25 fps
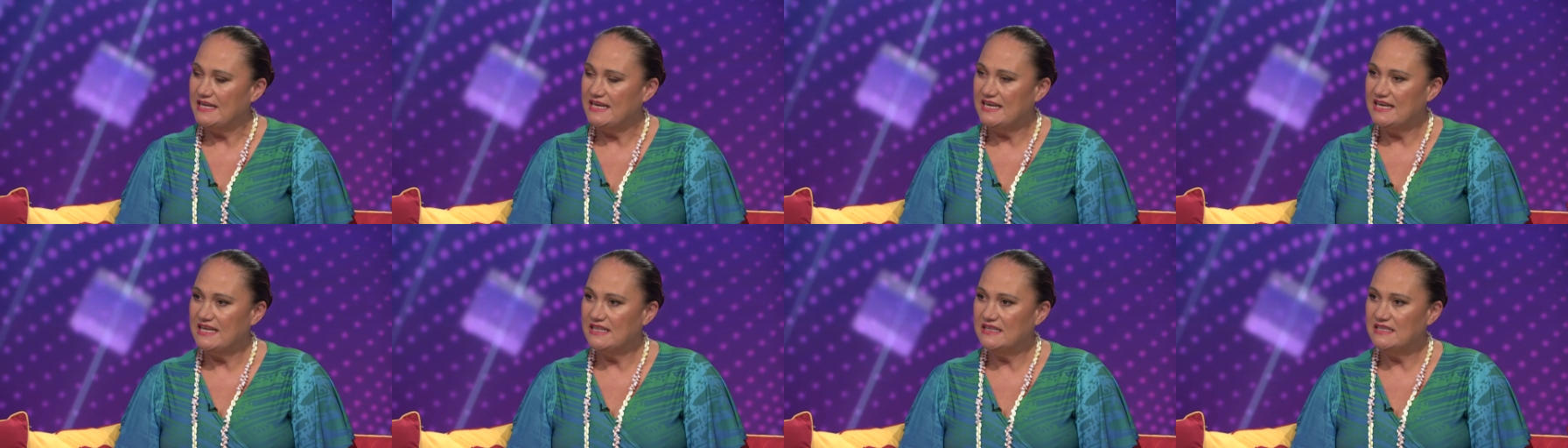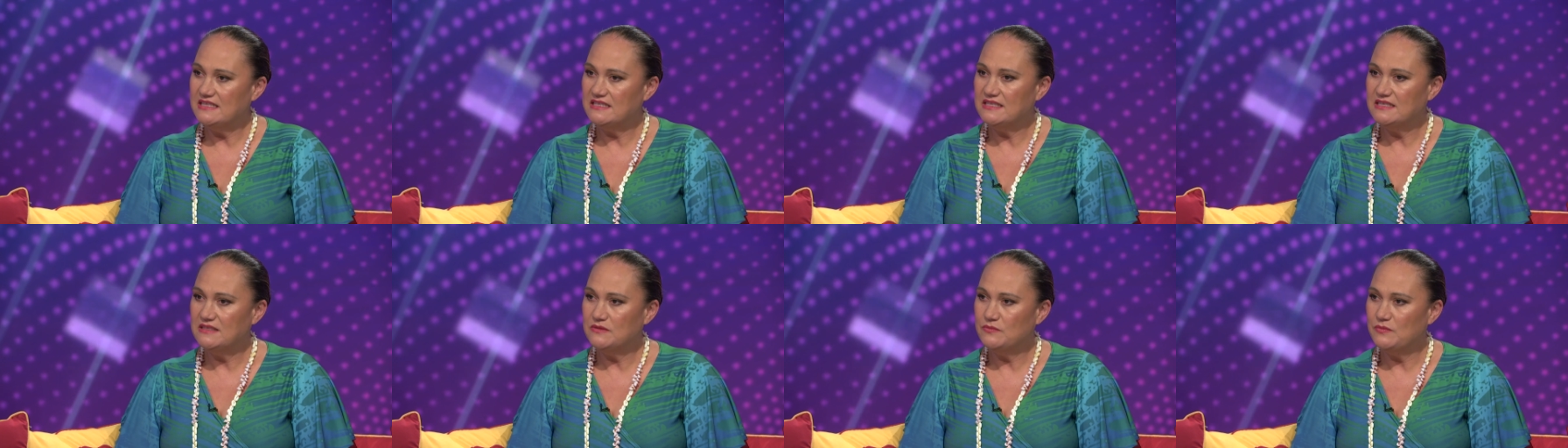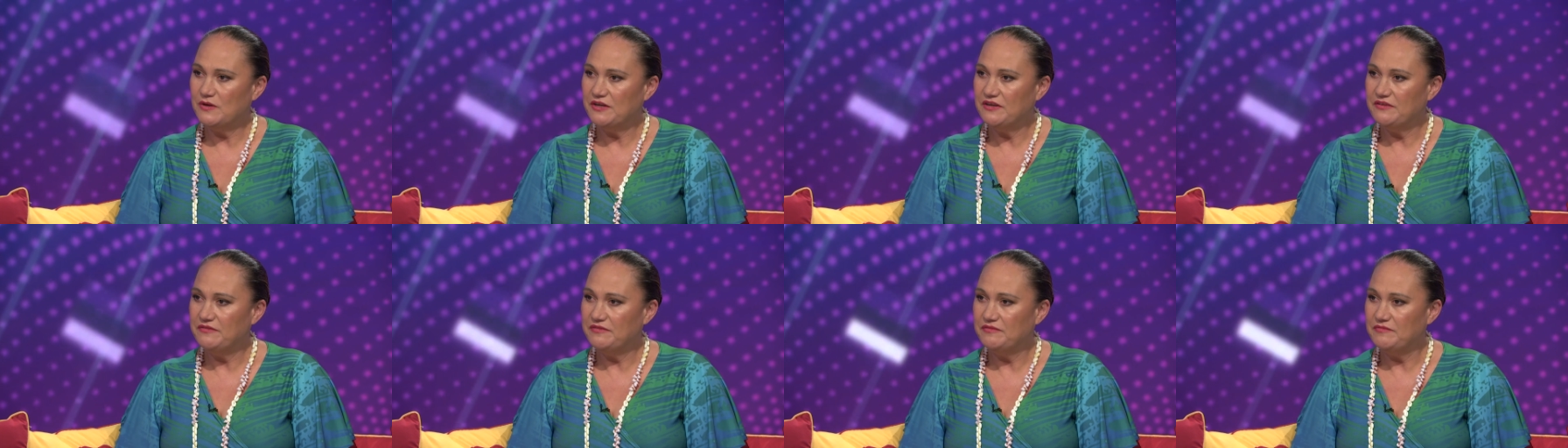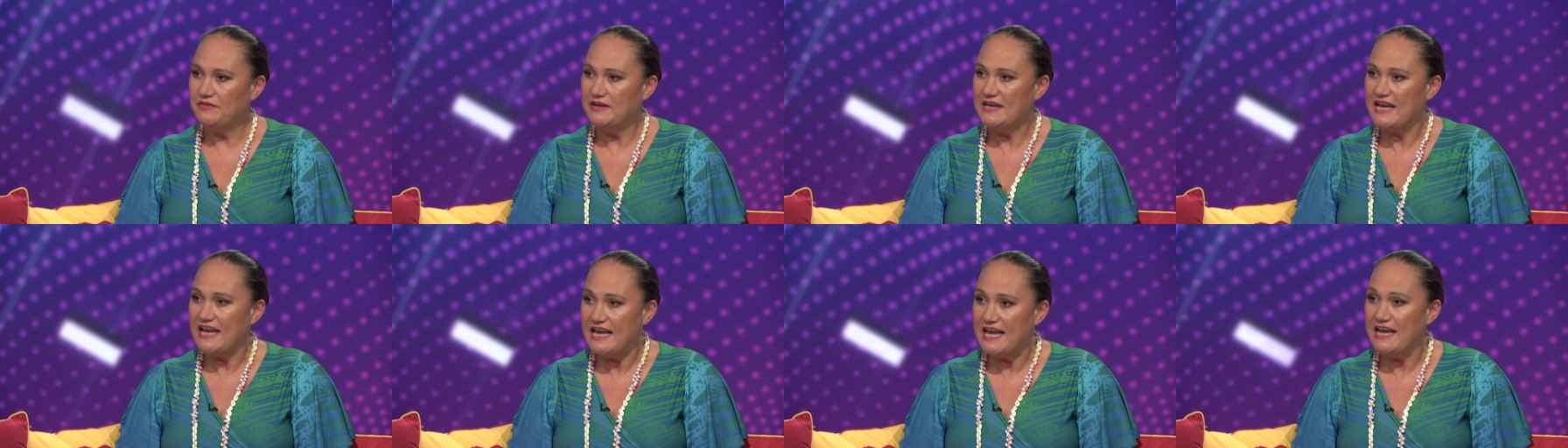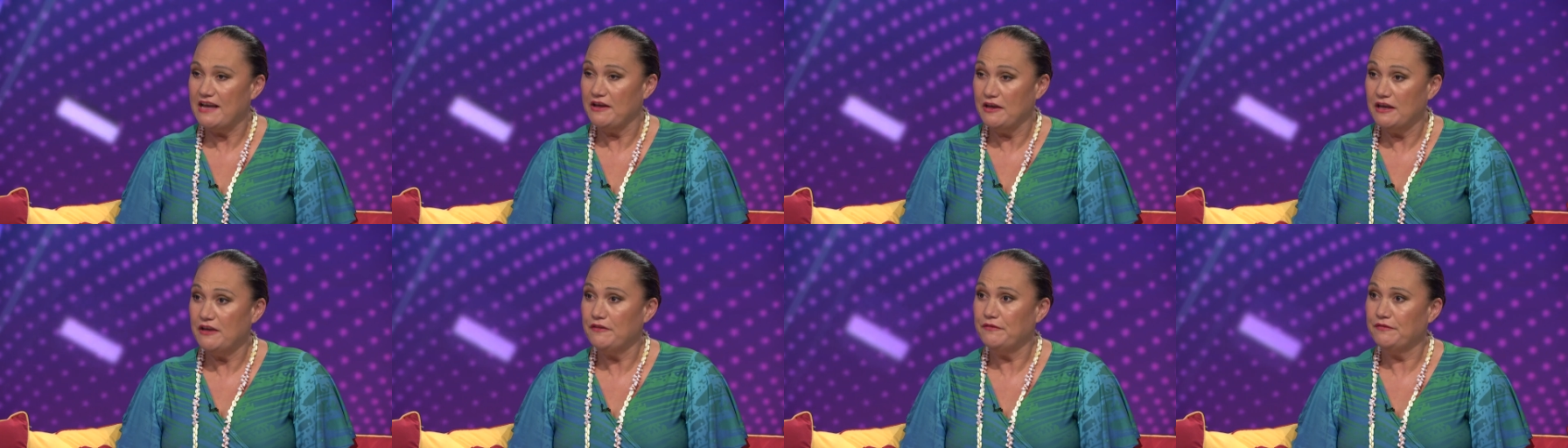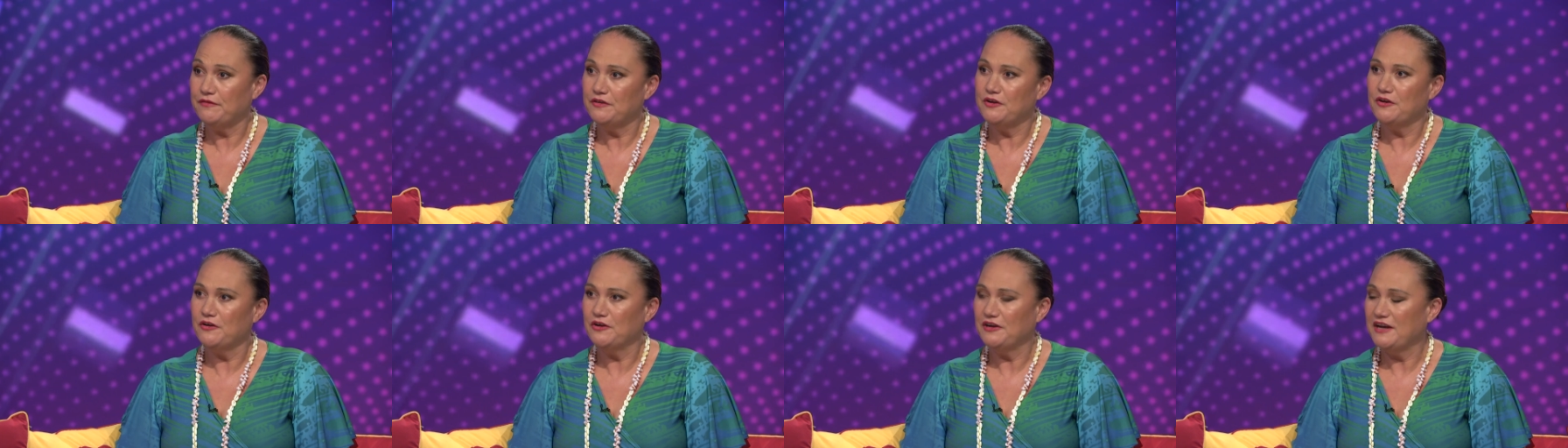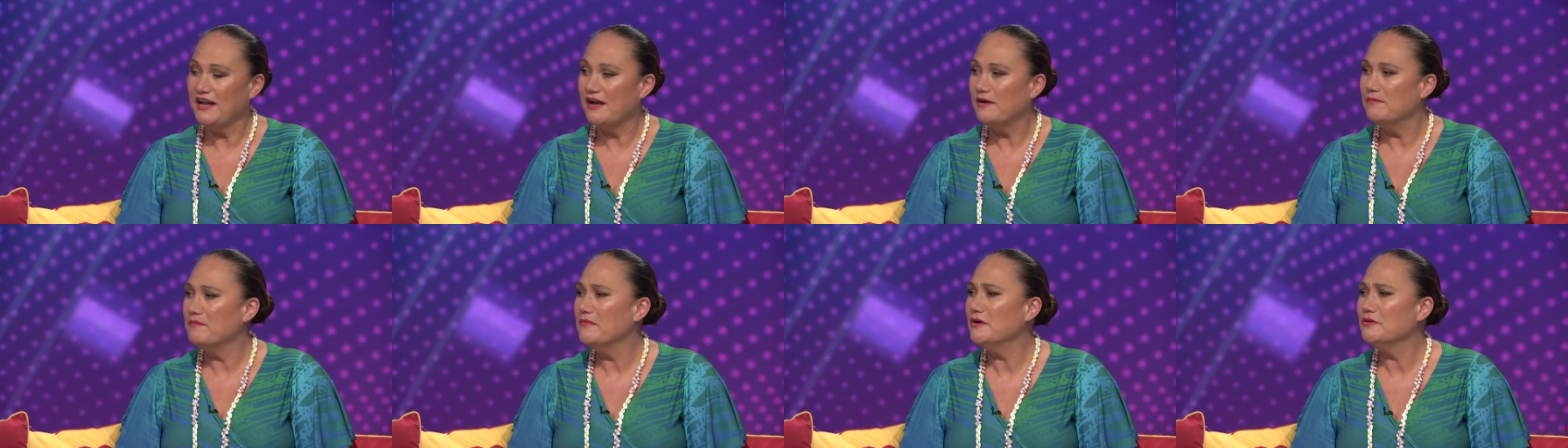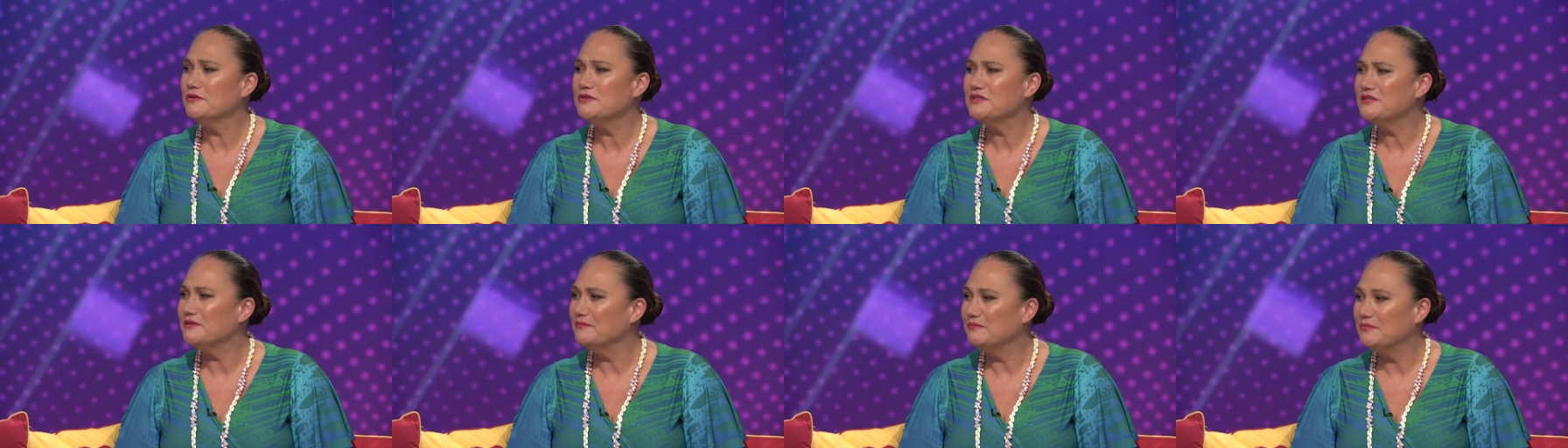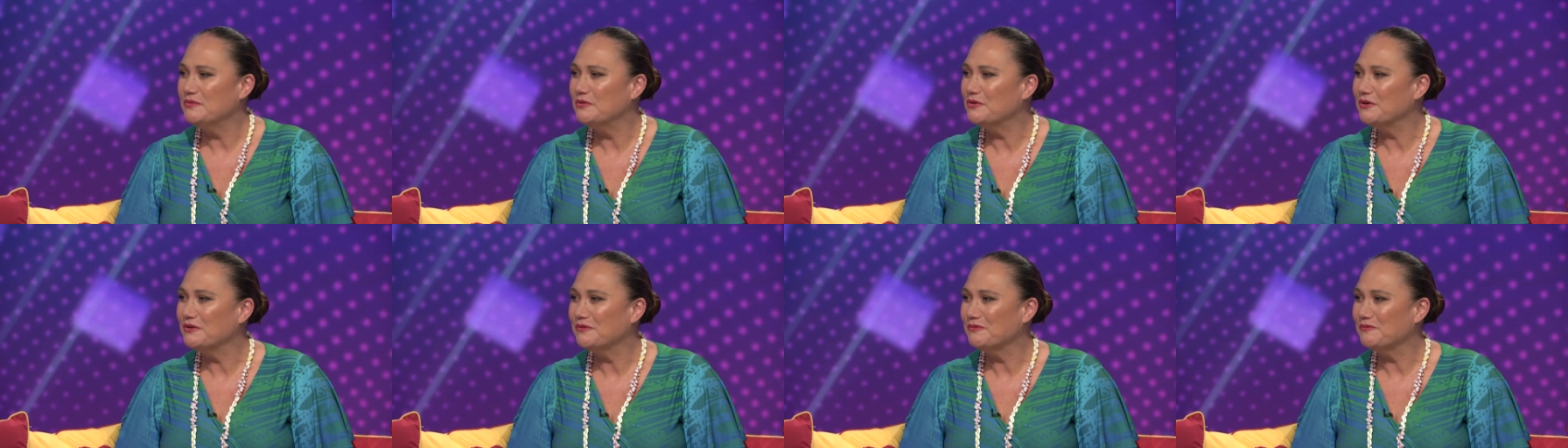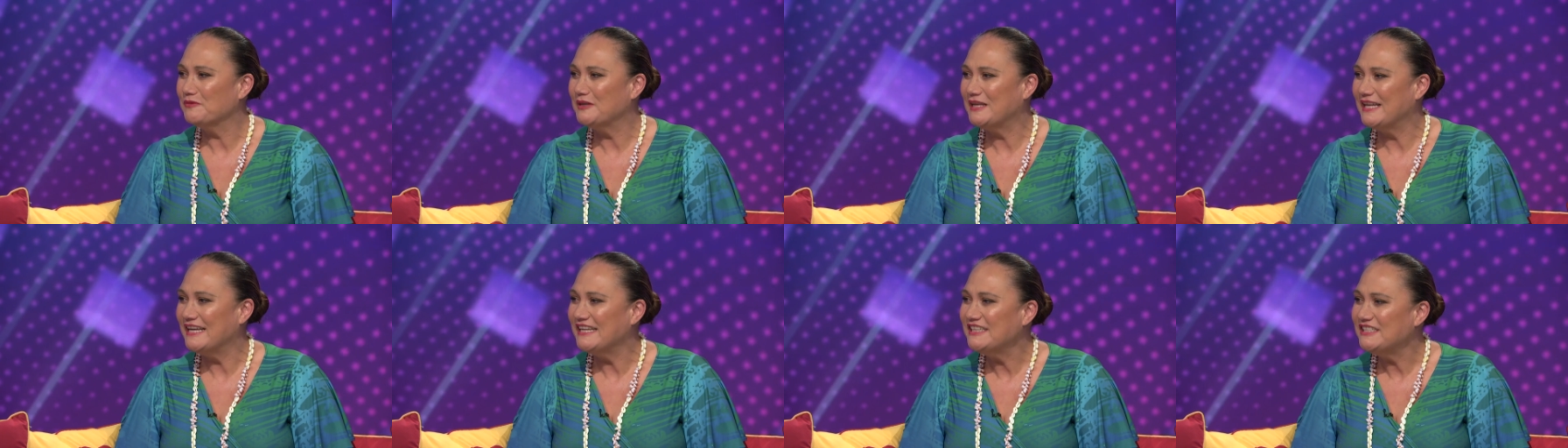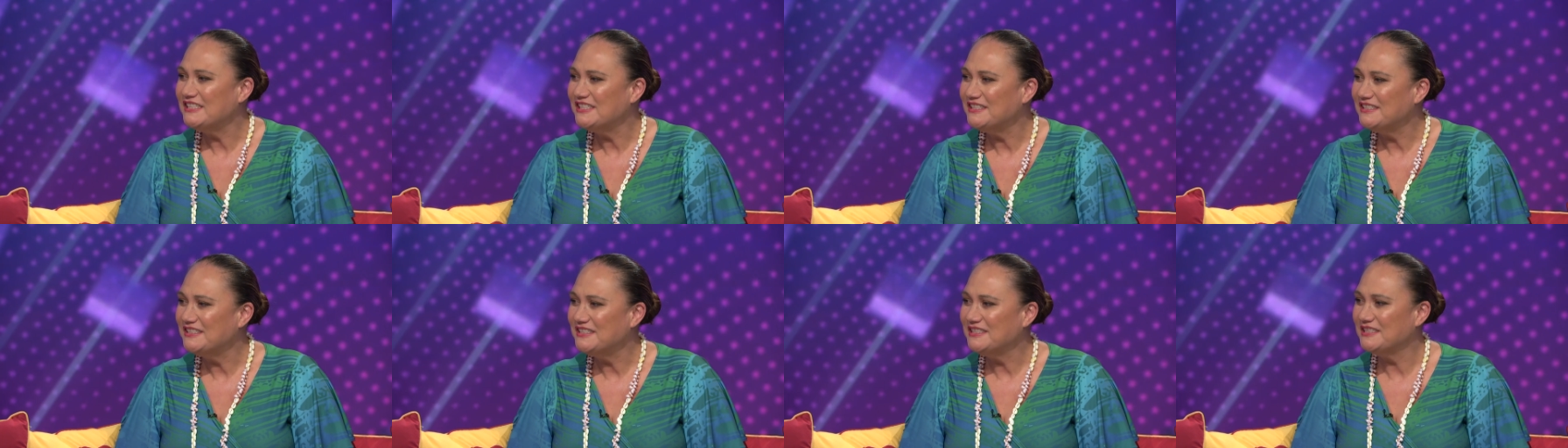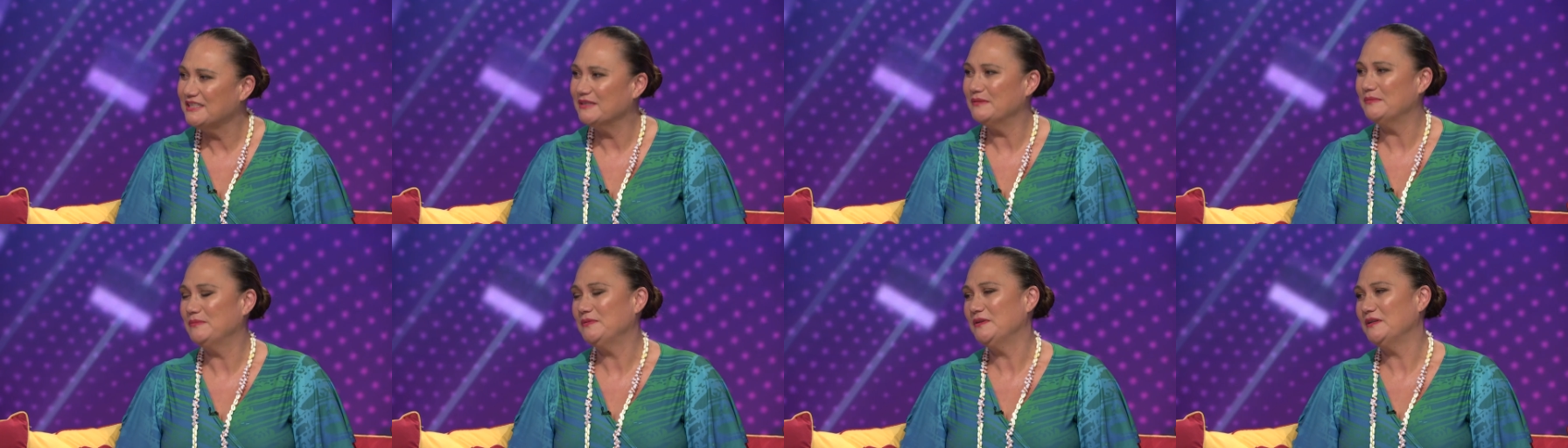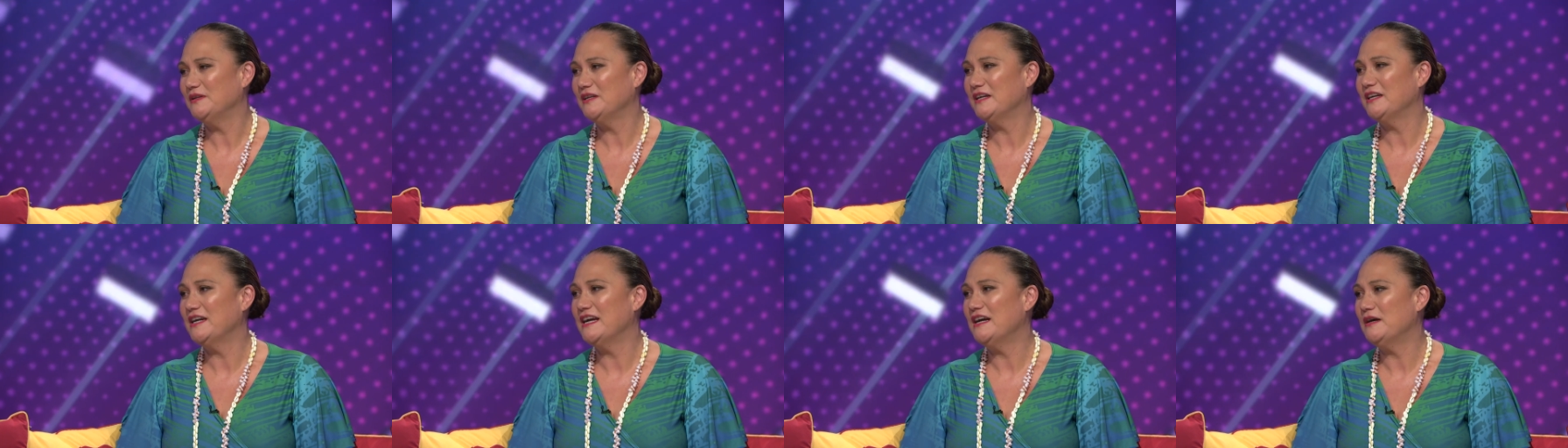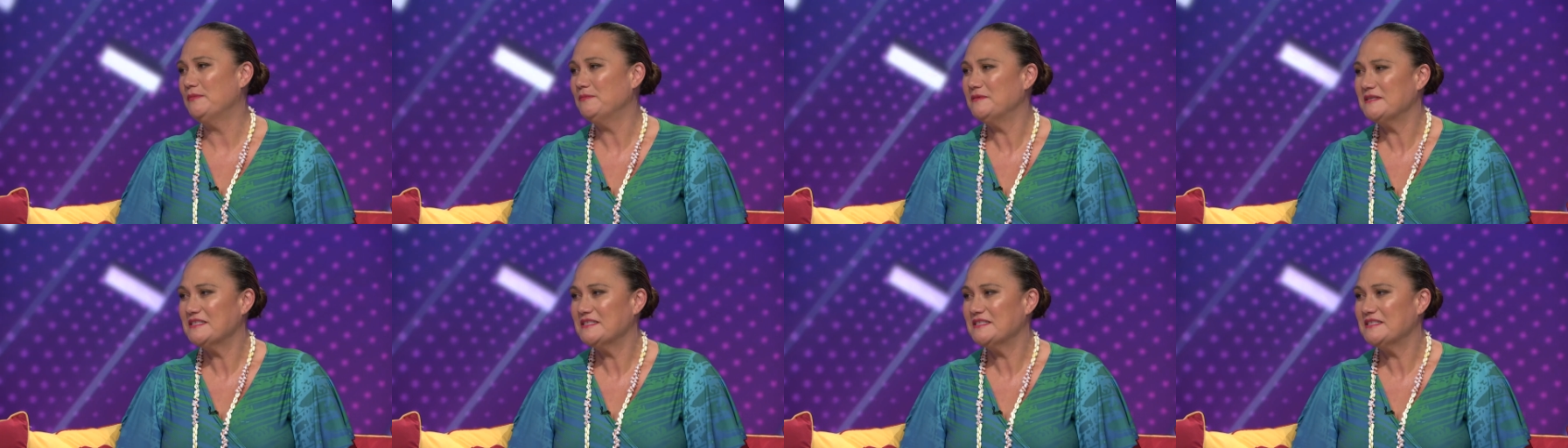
Uh, this is one of, uh, if not our most important relationship, you know, our